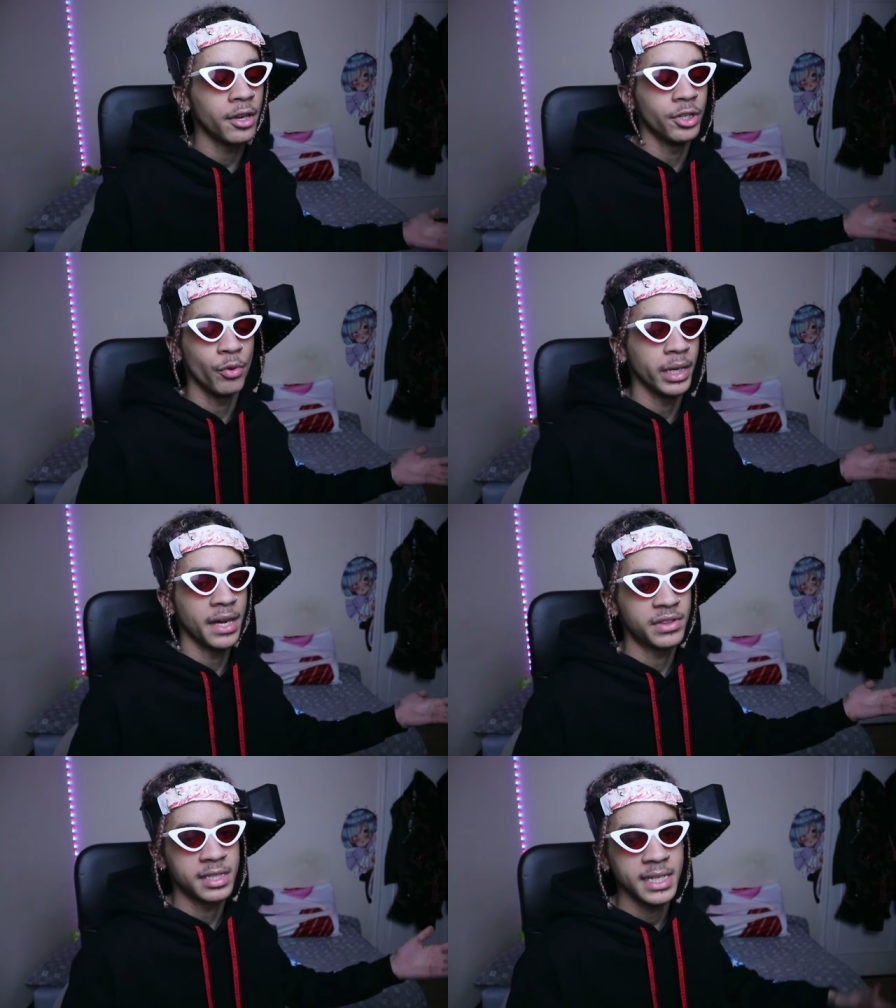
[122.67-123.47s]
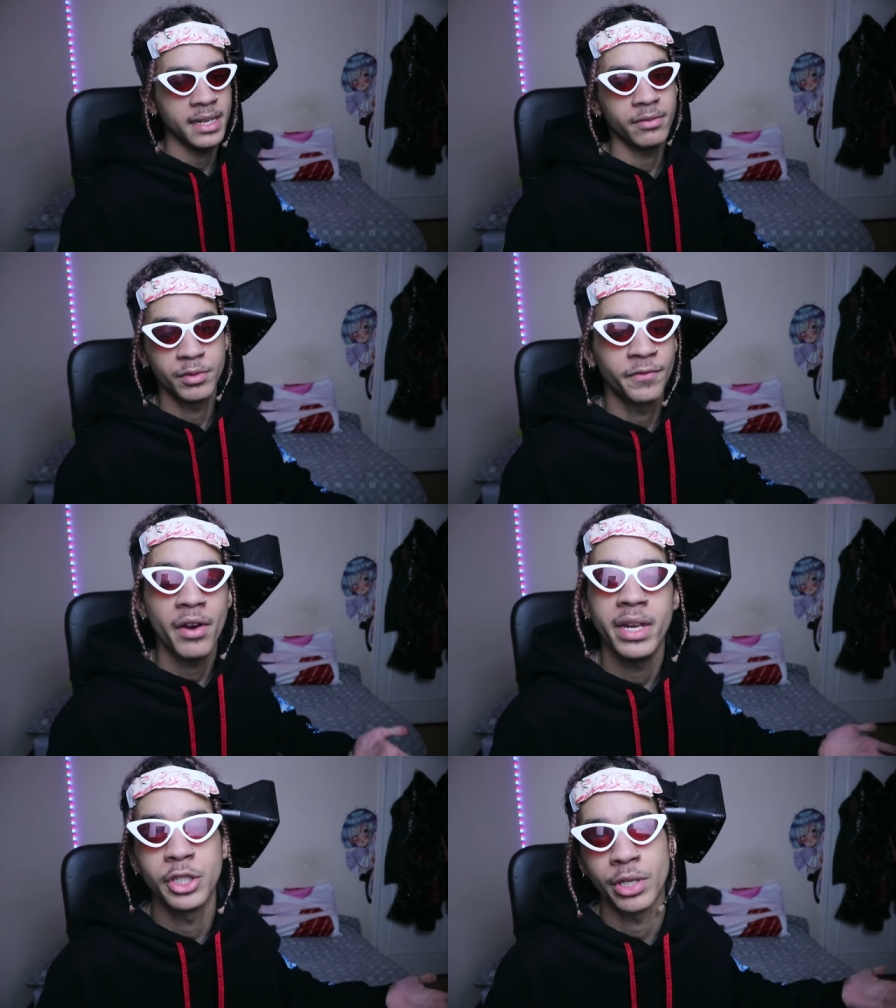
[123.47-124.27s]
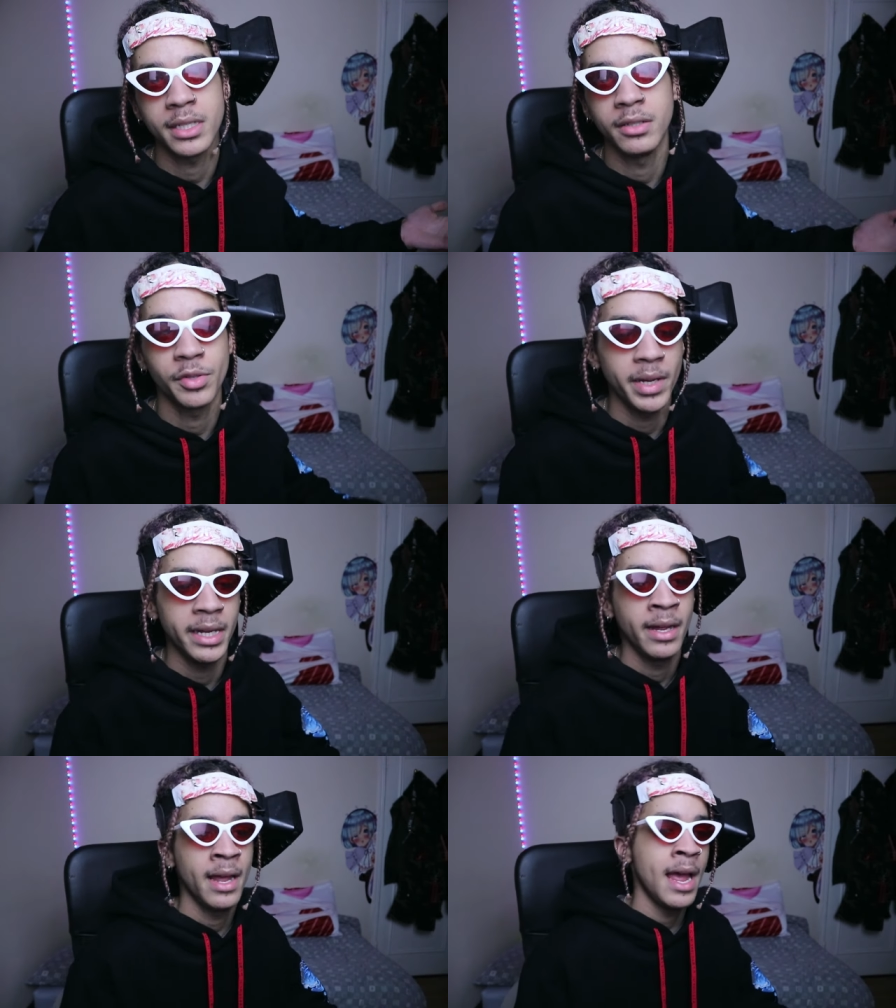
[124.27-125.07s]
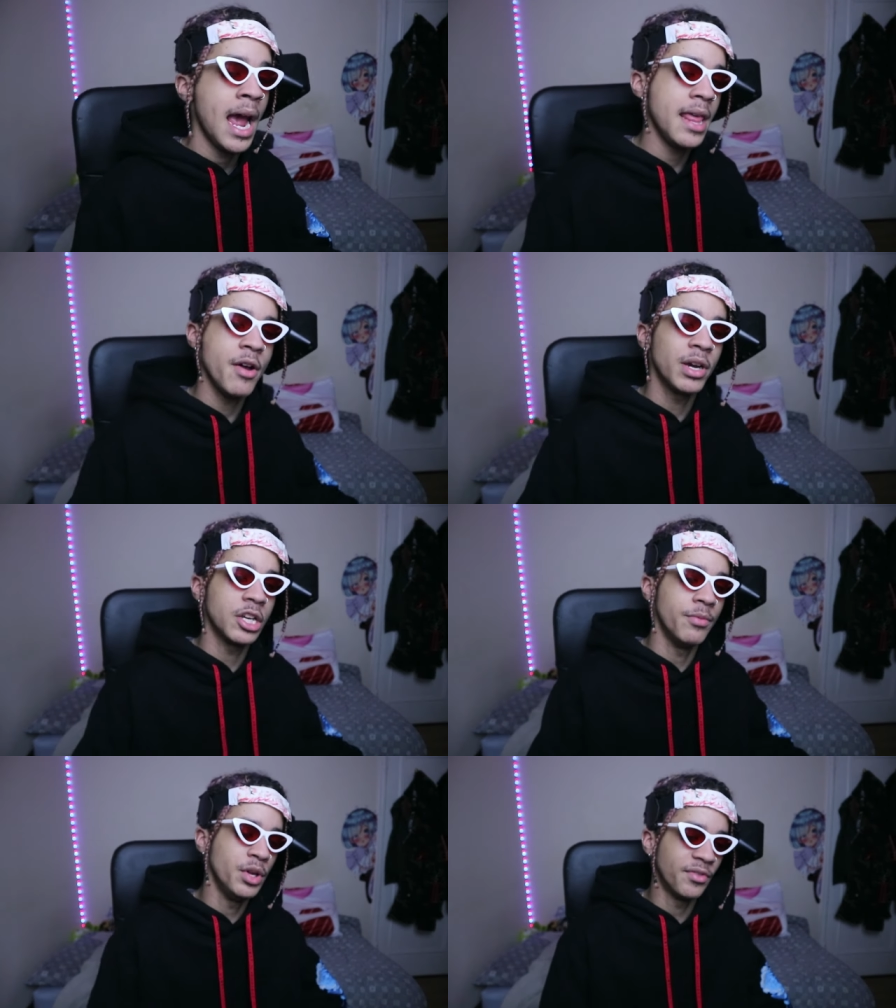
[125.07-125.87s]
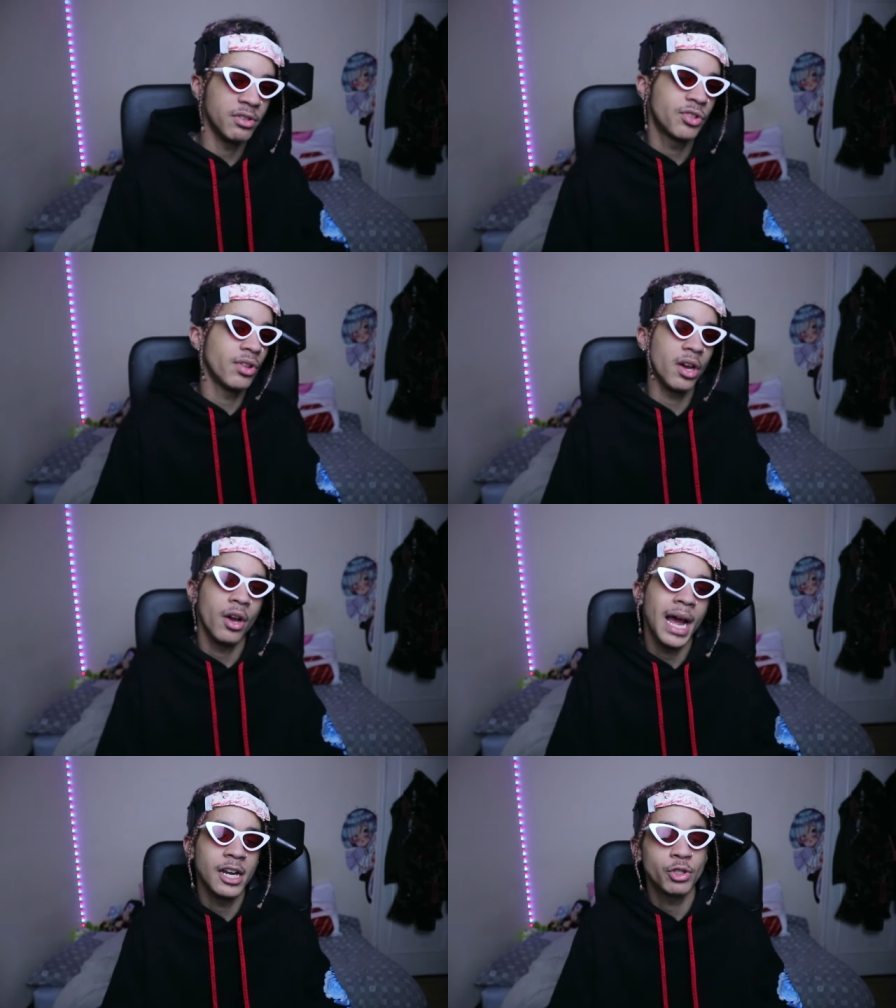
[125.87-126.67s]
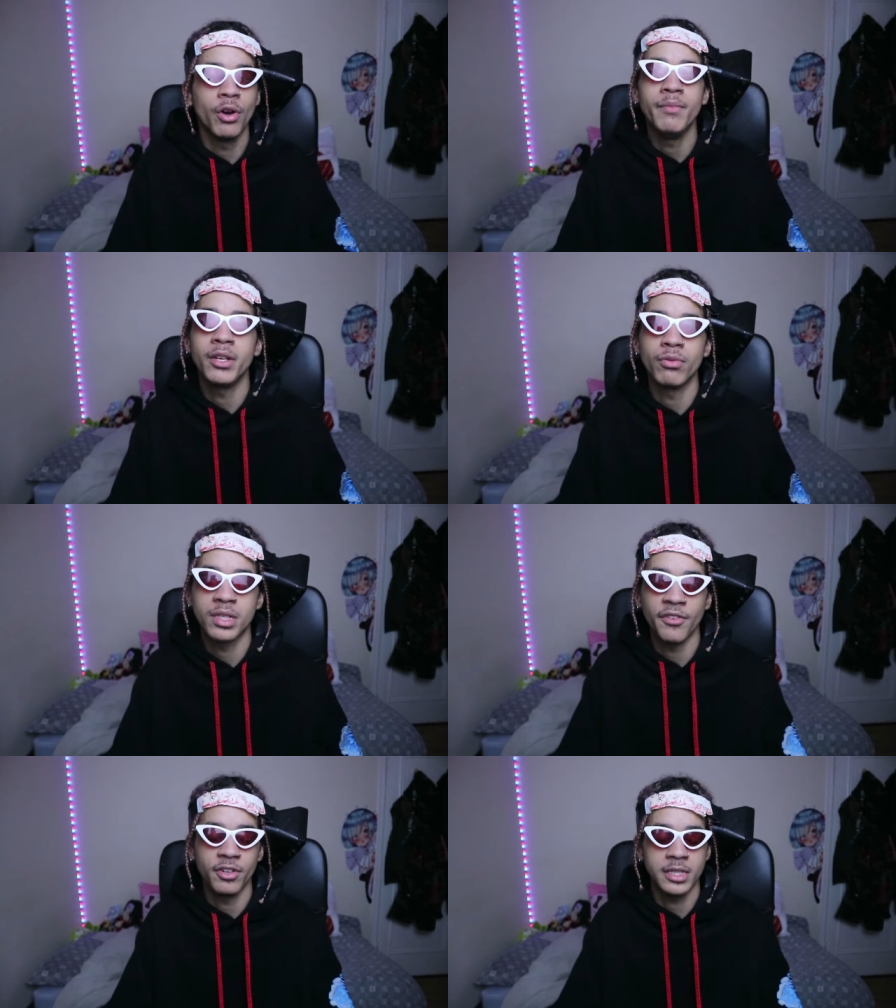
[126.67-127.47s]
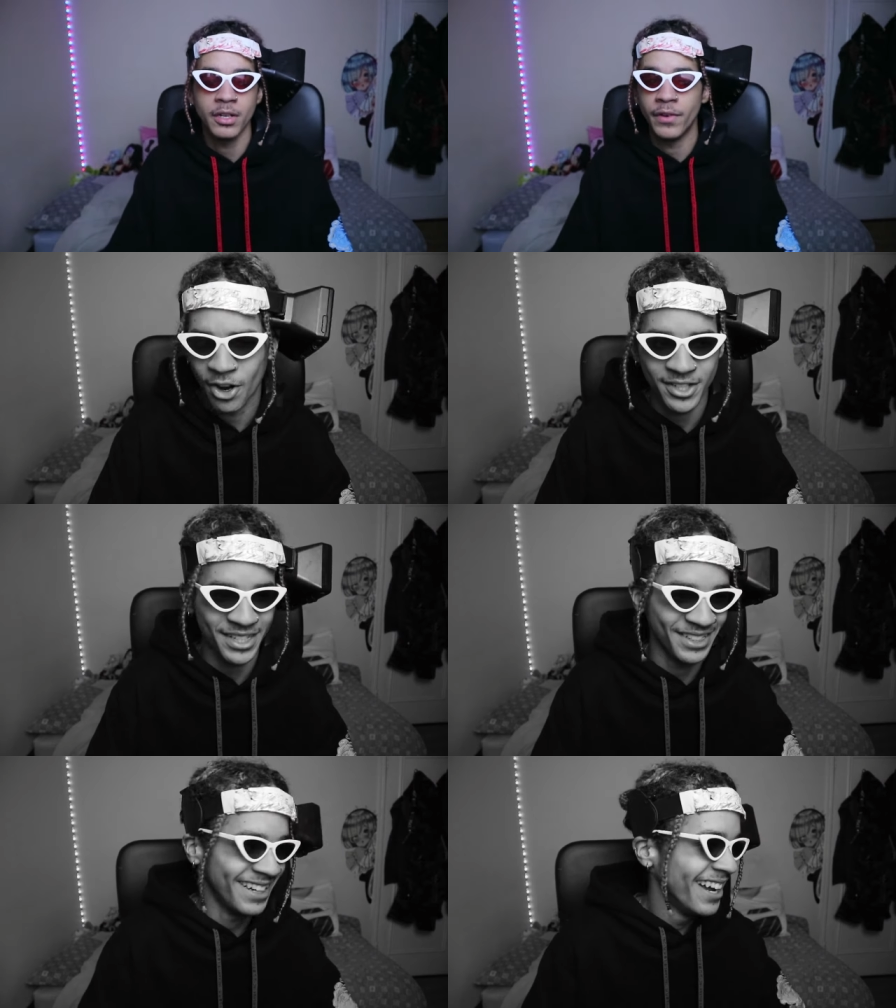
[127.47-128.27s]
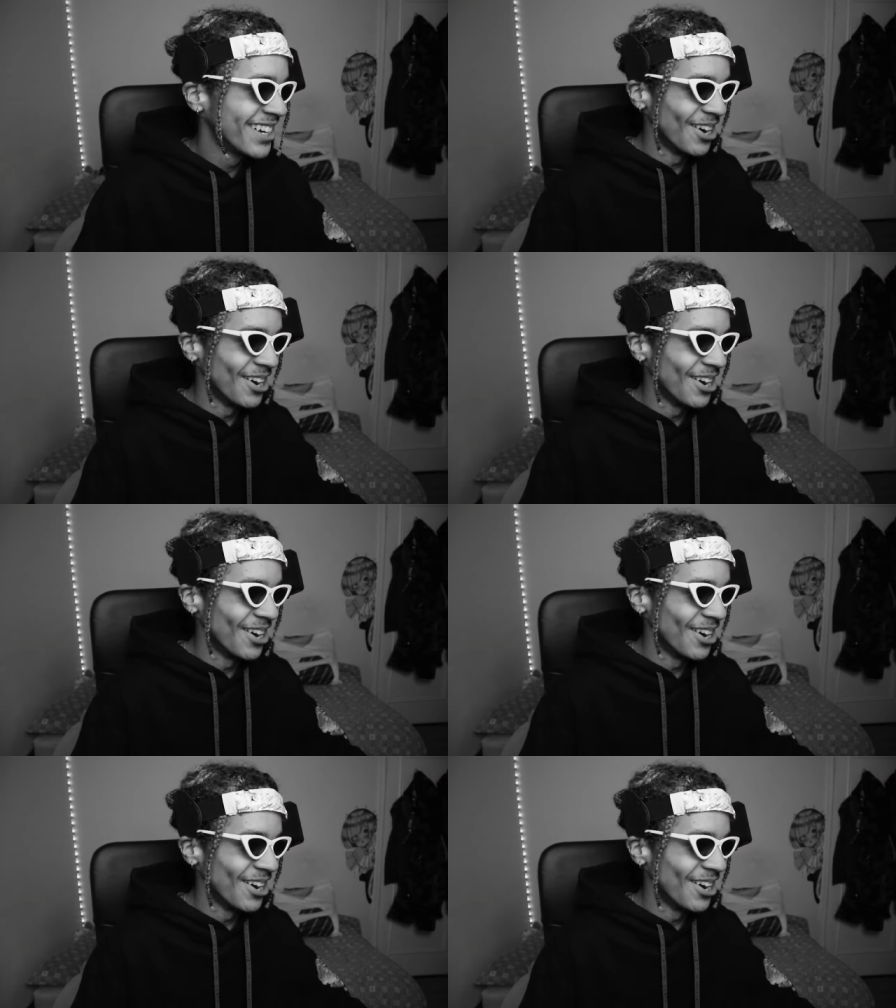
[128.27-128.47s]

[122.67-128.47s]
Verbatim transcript: I don't know. We're going to have to see. It was very interesting to me. And then we're going to move on to the uh, actual Omegle stuff herself. Carson.